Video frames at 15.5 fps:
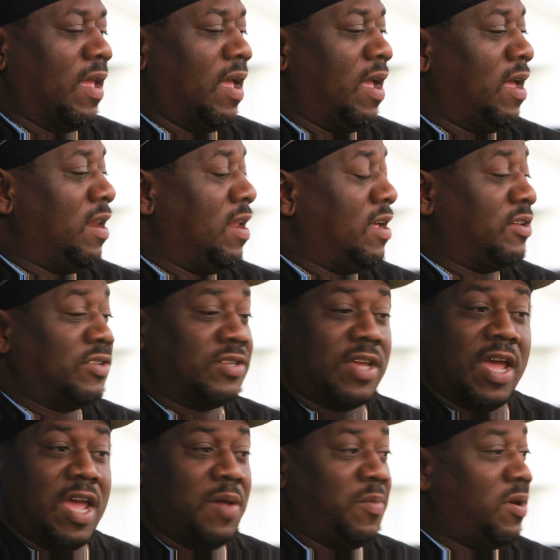And they just
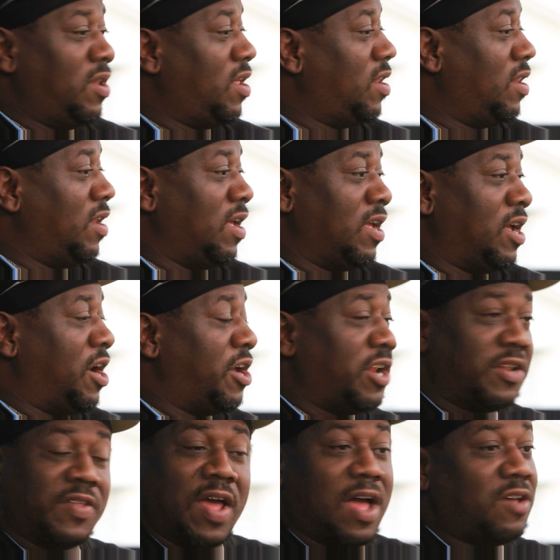came in and they
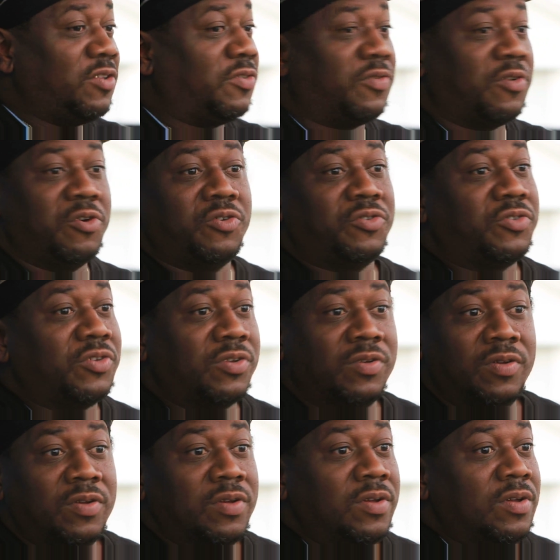gutted the house first.
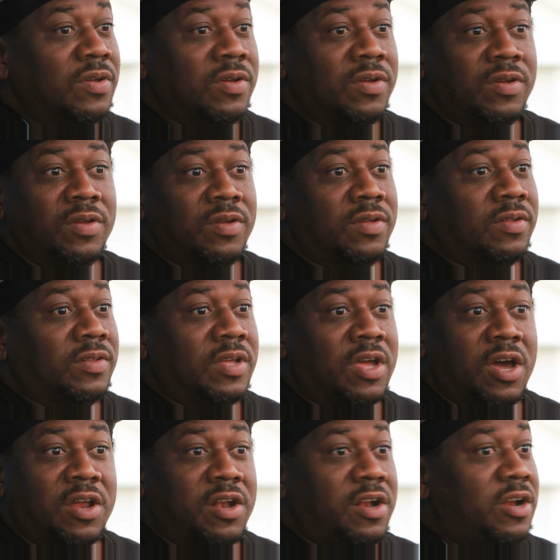They
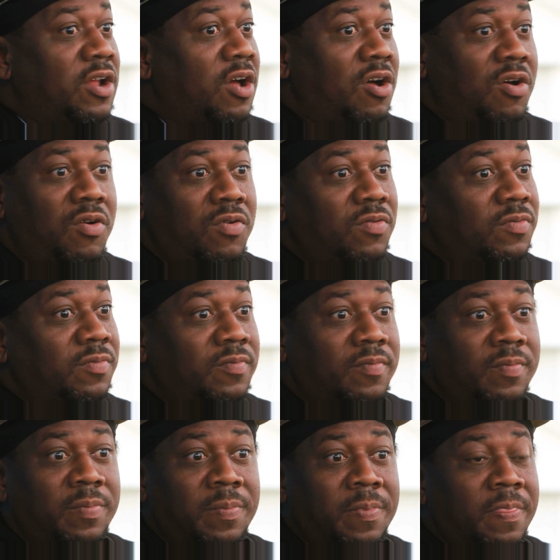gutted it all.
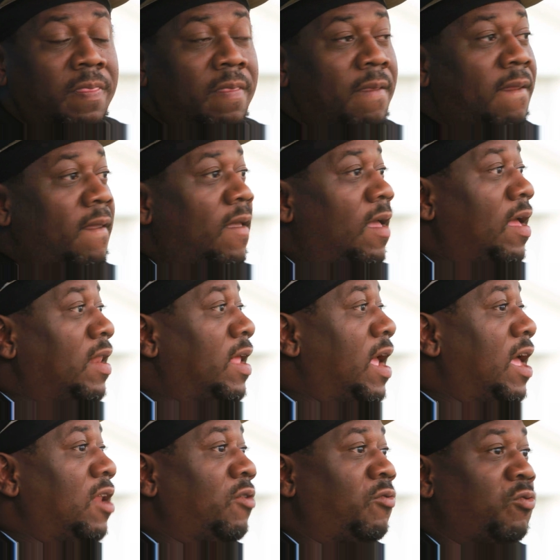They
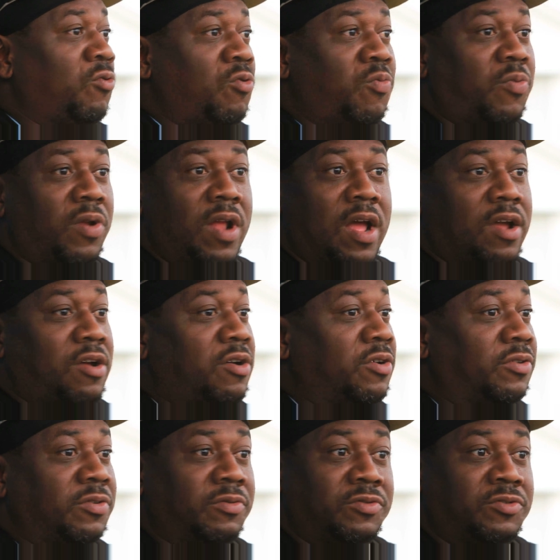had a group, and I
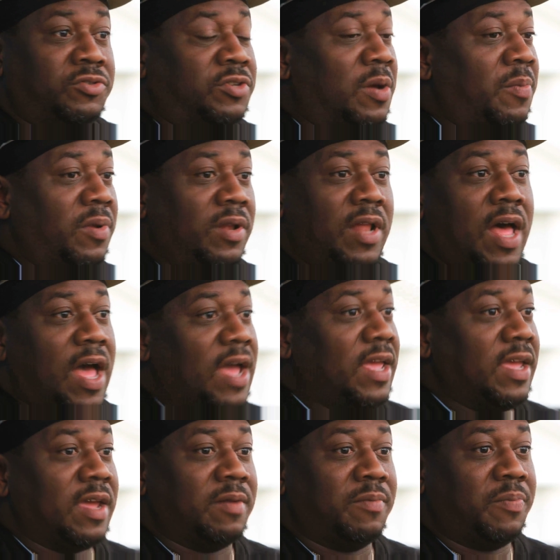cooked
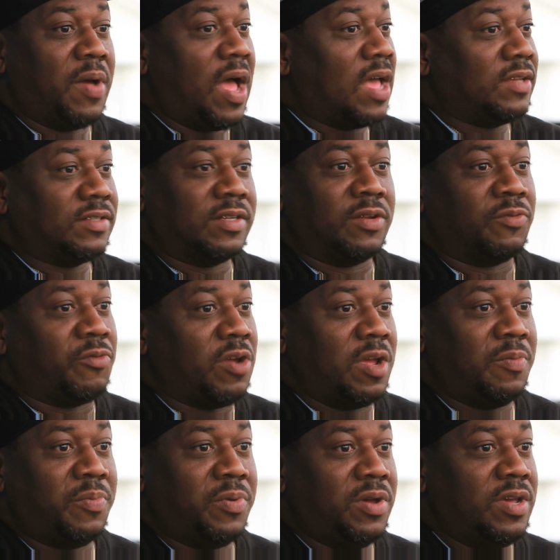jambalaya and pasta and
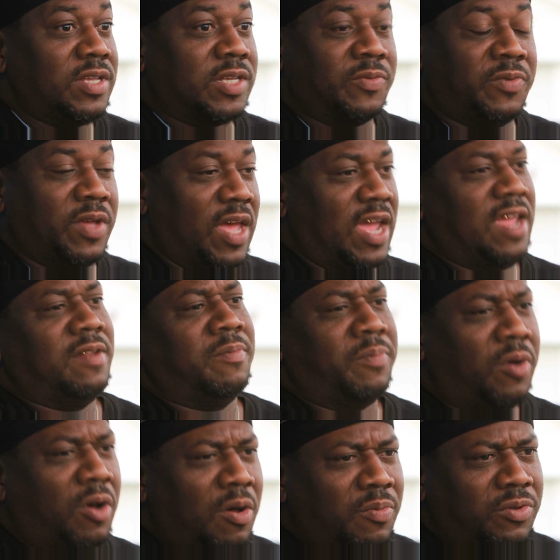red beans, and we ate and
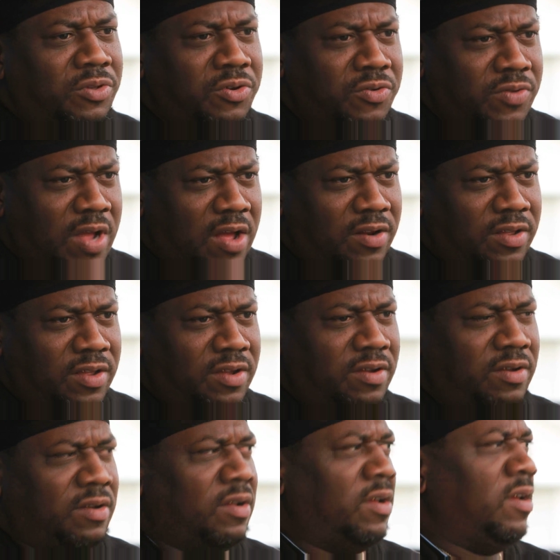barbecued out
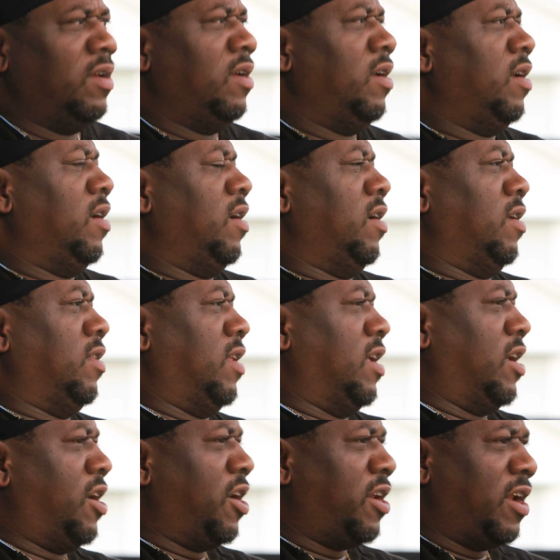here. They
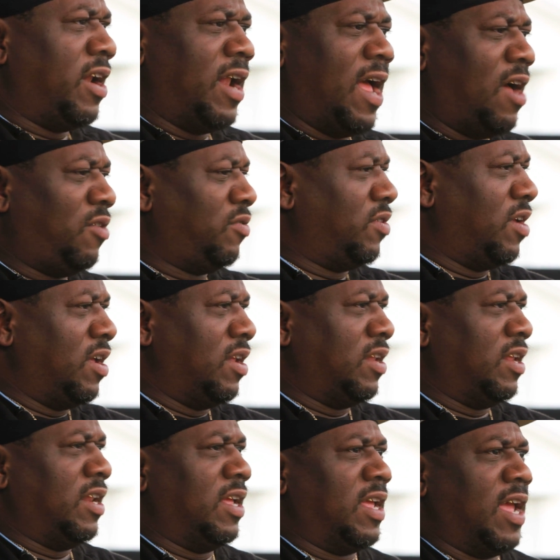gutted it out, and
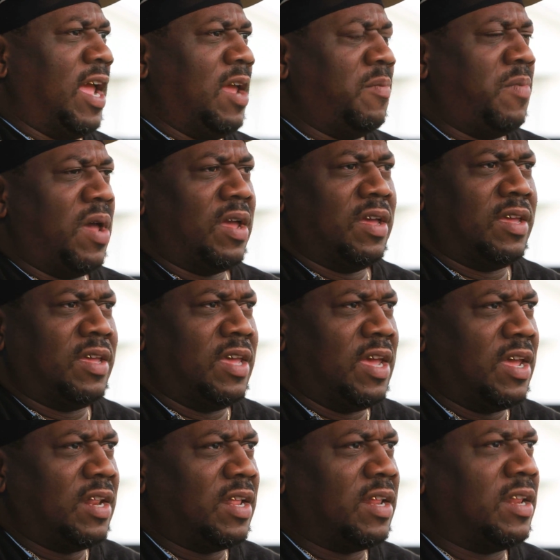then they came back
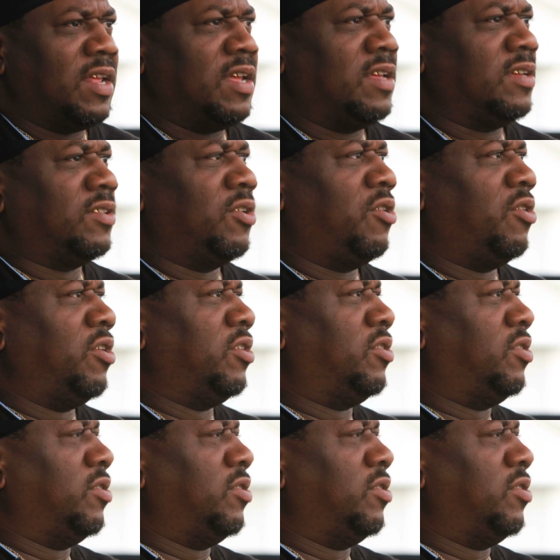again, and they started